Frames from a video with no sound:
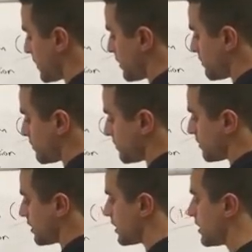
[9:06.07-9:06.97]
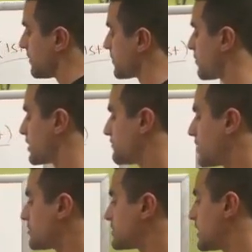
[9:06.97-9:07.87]
about
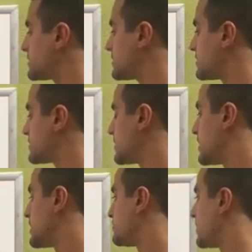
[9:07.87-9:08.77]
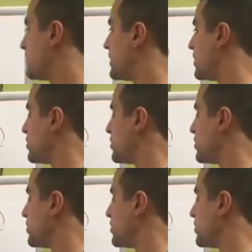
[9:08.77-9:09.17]
corrective exercises. Maybe